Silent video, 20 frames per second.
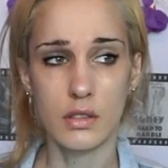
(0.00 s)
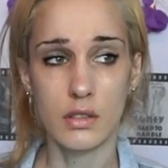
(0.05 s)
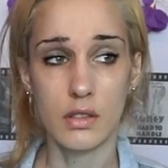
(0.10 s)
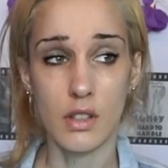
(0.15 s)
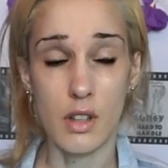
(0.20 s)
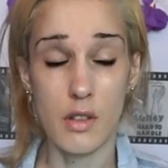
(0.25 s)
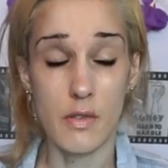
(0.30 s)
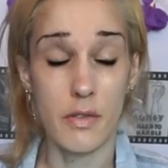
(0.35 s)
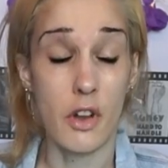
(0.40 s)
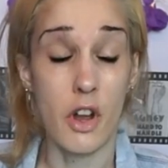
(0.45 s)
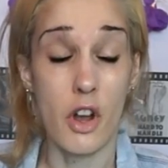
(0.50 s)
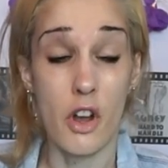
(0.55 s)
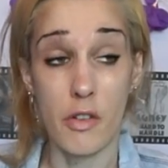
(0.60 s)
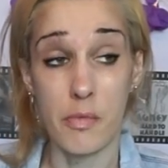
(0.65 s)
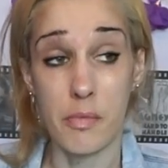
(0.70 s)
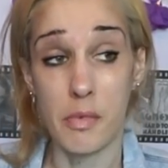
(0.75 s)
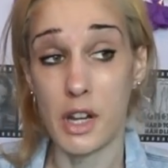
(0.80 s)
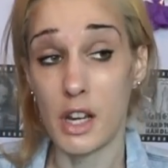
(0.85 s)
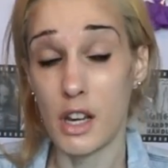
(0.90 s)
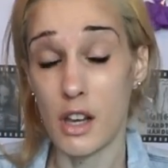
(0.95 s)
over
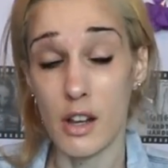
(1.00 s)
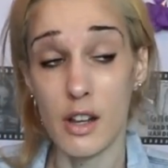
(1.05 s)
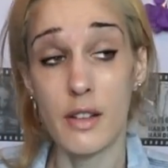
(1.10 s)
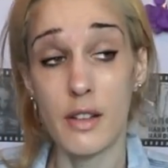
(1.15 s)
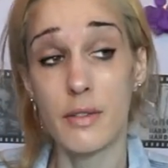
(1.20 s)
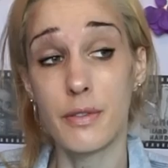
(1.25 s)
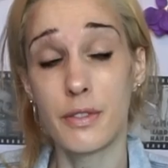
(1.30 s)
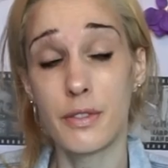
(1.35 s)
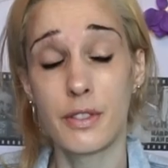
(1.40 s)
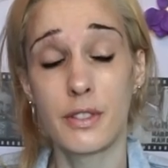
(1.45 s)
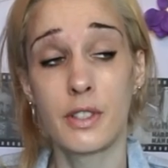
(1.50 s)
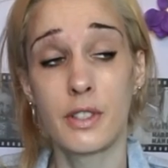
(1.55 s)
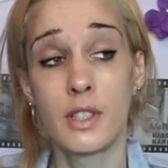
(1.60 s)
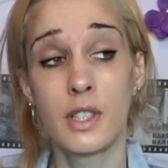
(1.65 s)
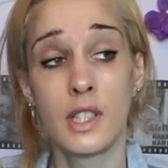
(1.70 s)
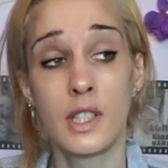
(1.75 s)
half my life,